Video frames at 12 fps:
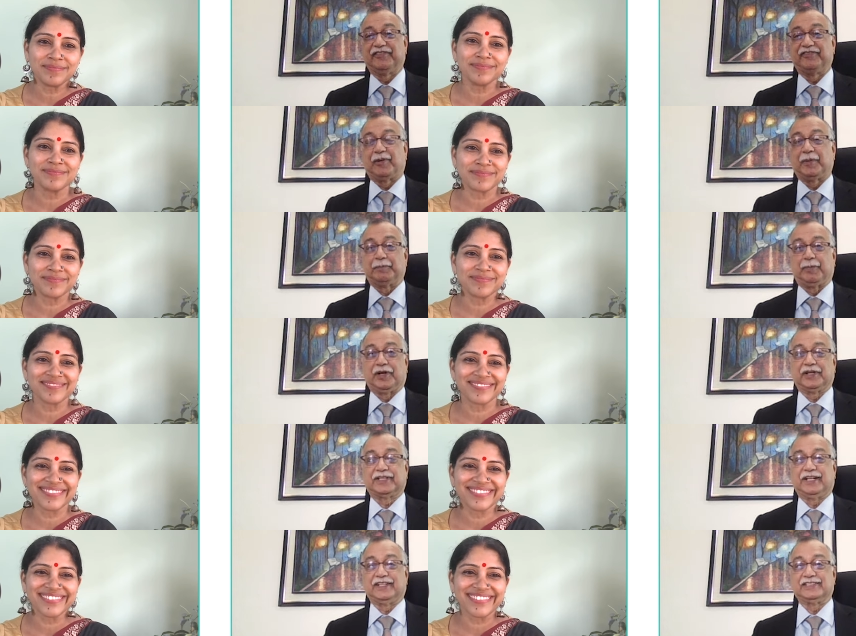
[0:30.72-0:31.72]
Speaker 1: of
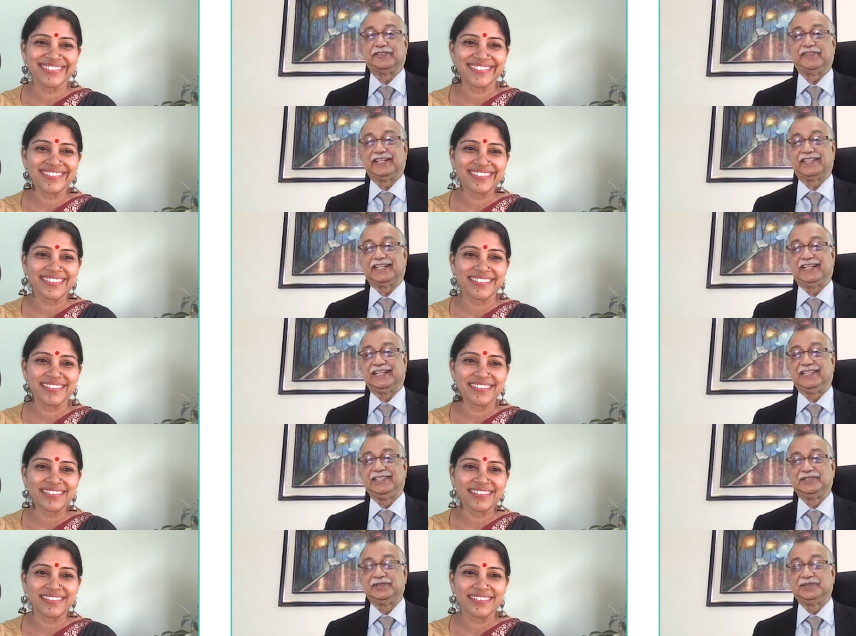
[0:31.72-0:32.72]
podcasts. In fact, I
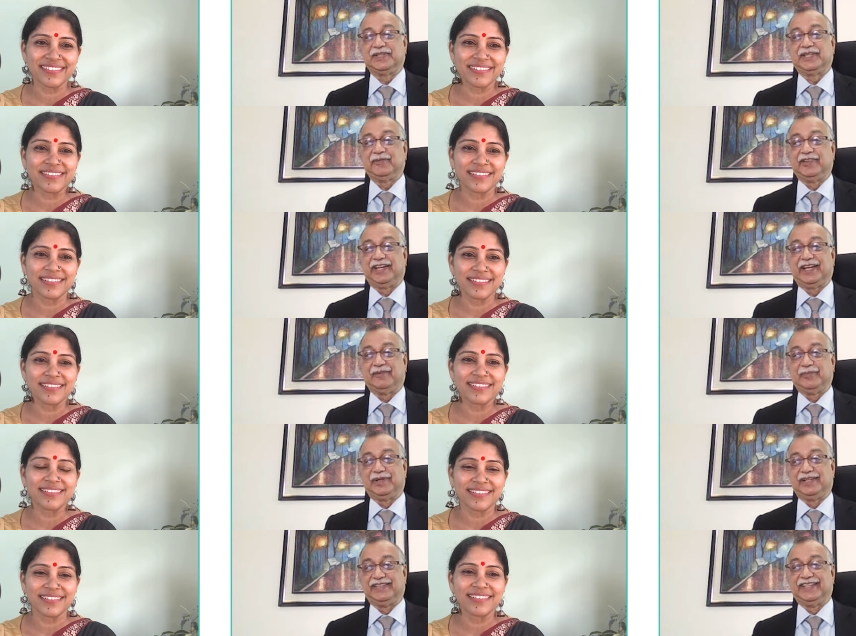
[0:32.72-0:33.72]
listen to them when
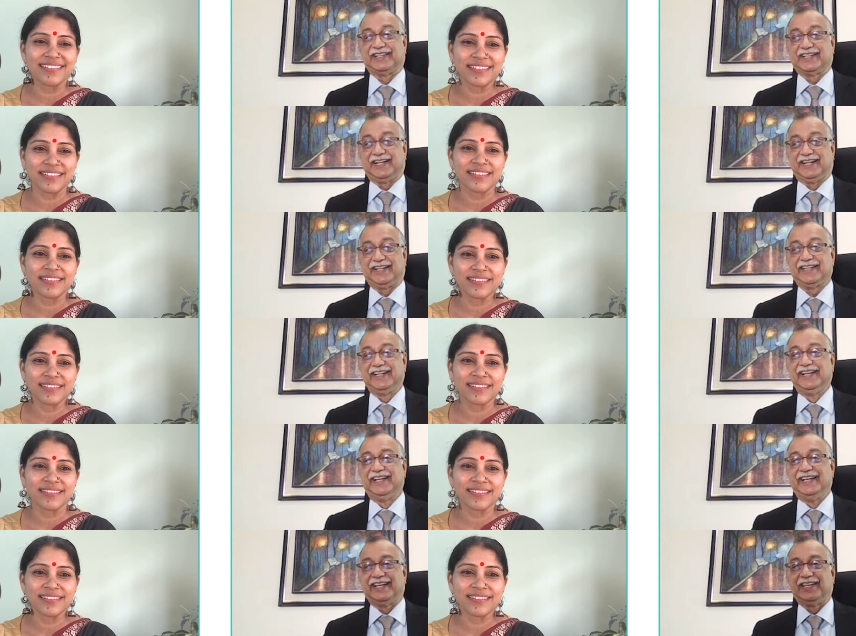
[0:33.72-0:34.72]
I'm uh, in the car.
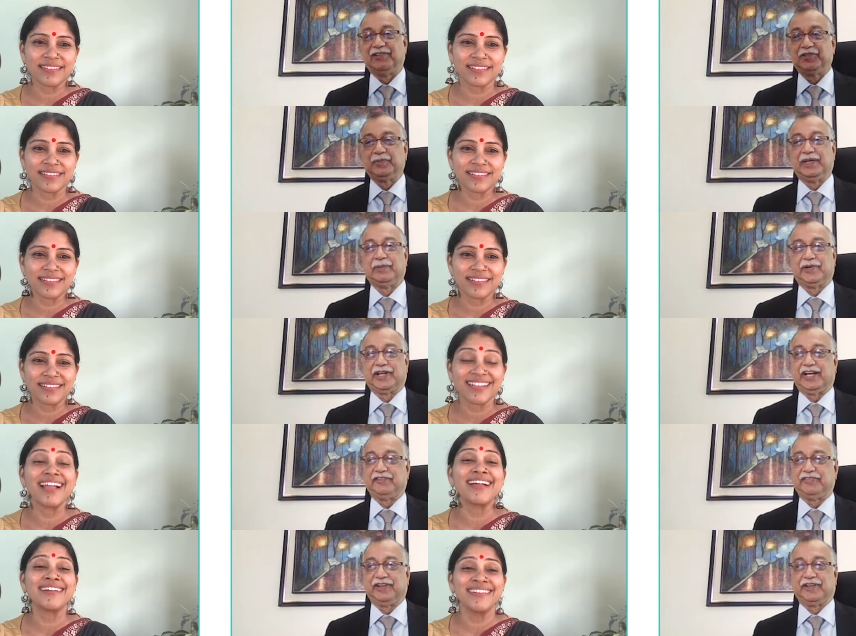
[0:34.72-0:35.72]
gives me about
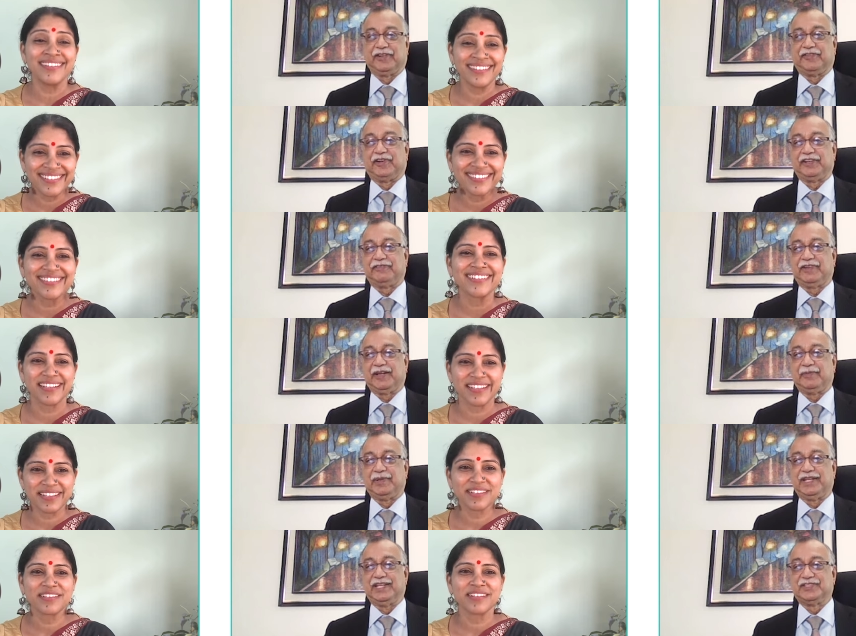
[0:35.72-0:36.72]
half an hour or
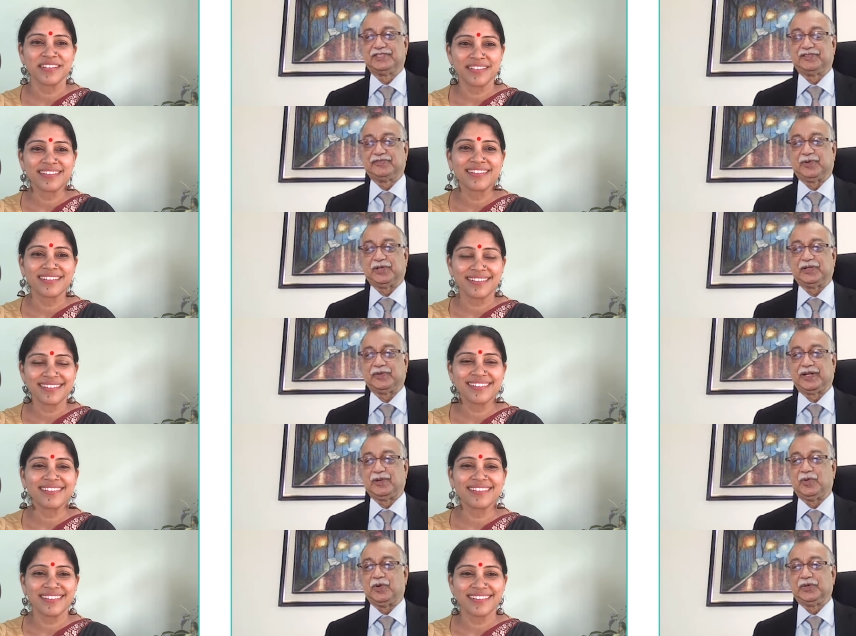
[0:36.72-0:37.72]
45 minutes of whatever
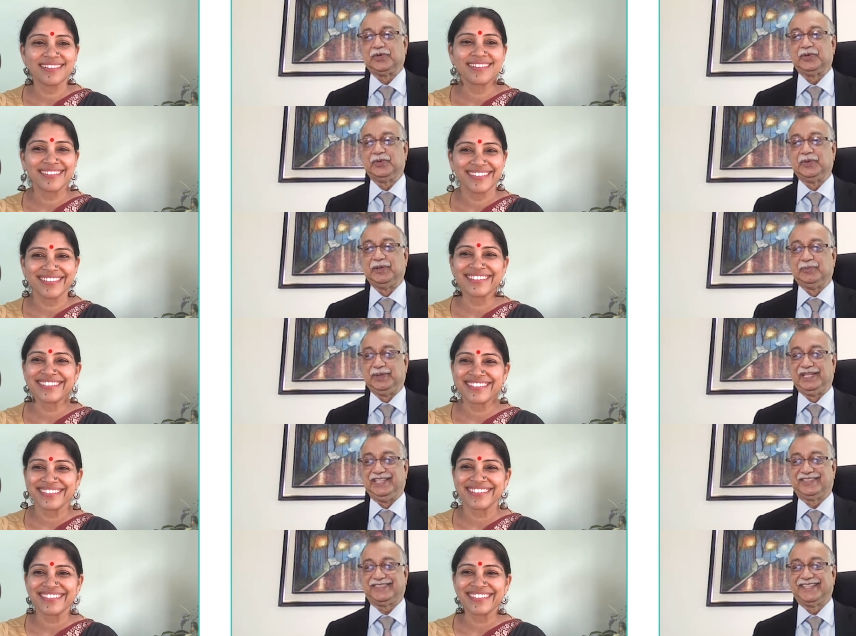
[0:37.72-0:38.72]
I want to do in
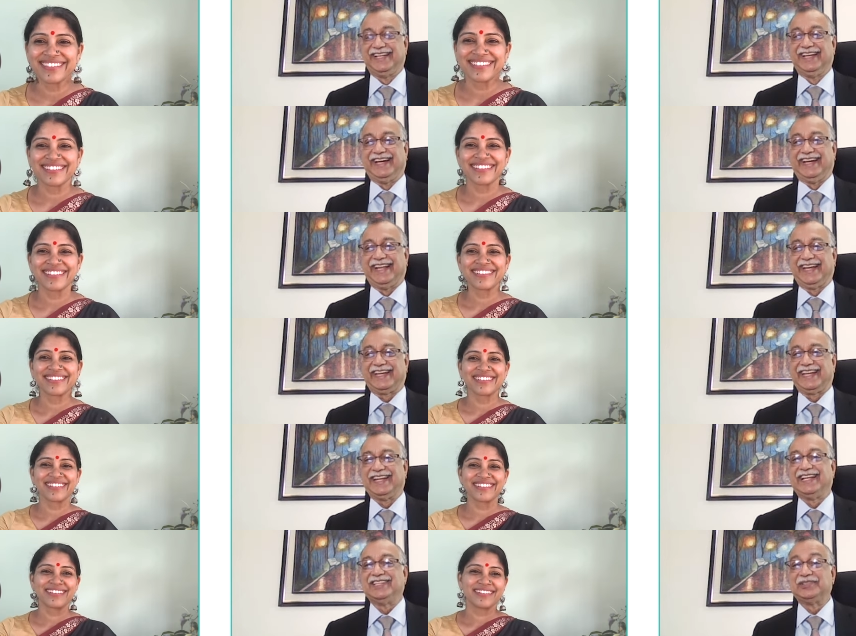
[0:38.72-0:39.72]
peace, and I
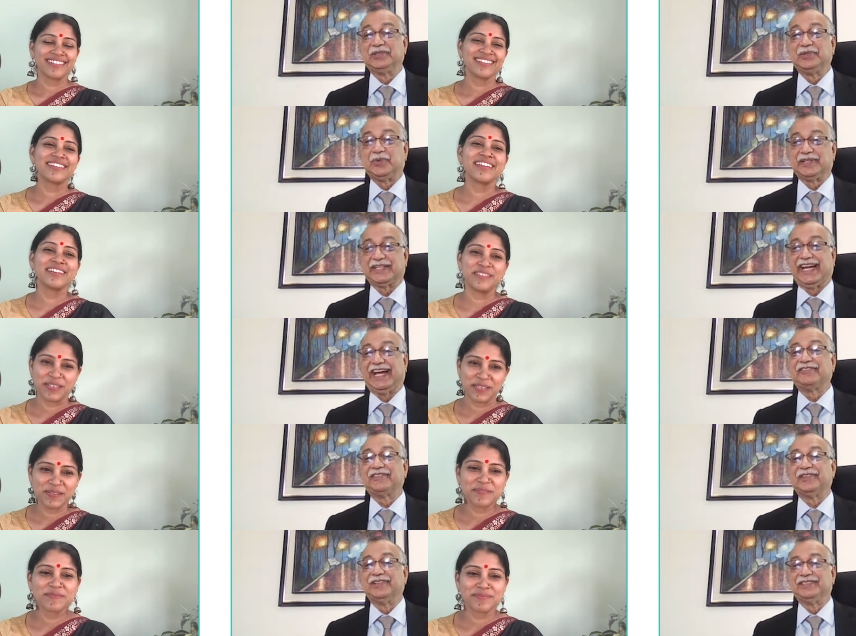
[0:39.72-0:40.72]
can listen to what I
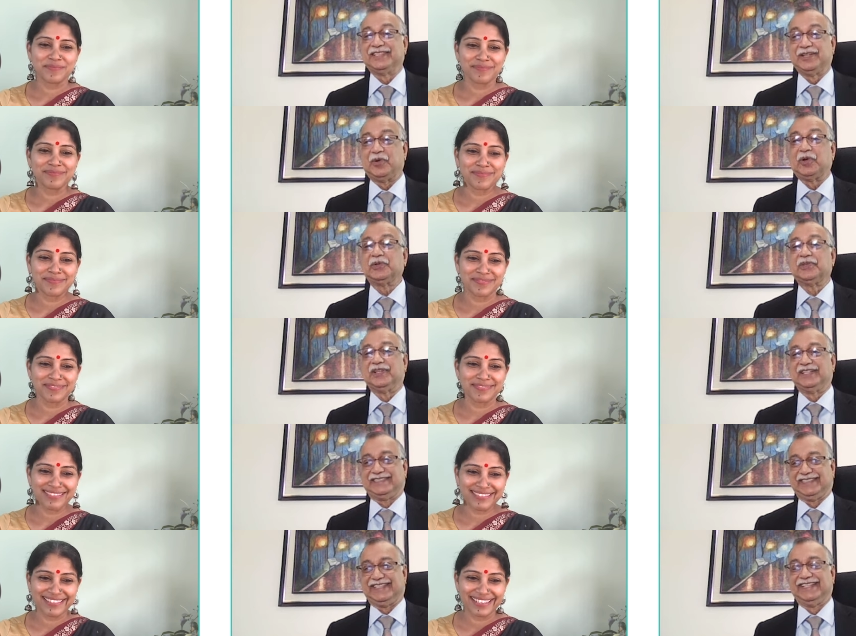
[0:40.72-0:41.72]
have to listen and want to
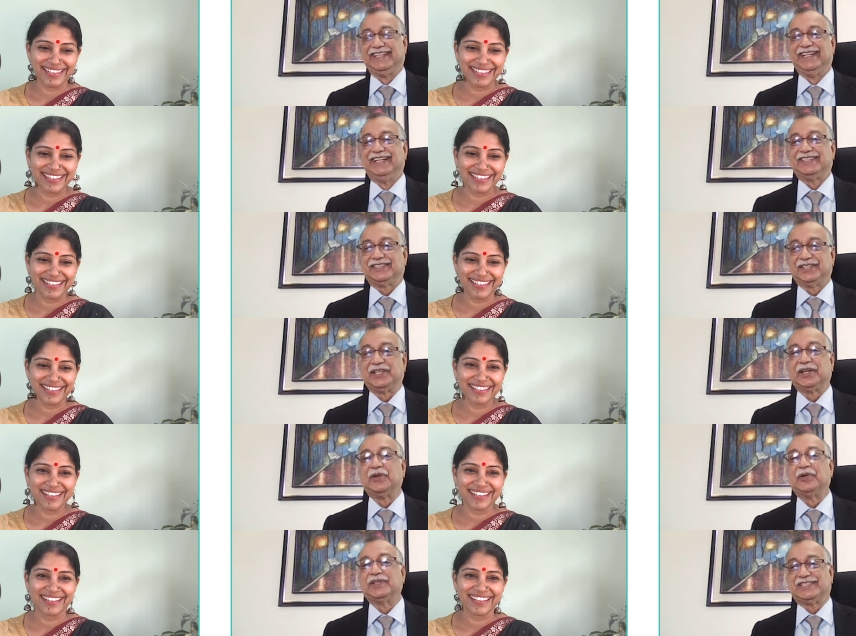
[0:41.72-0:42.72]
listen. So there
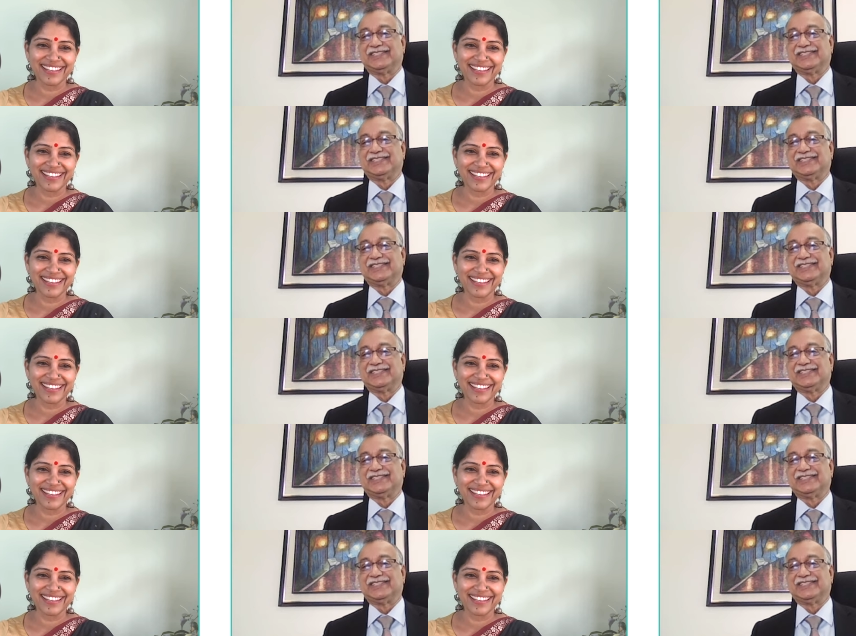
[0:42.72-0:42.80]
are no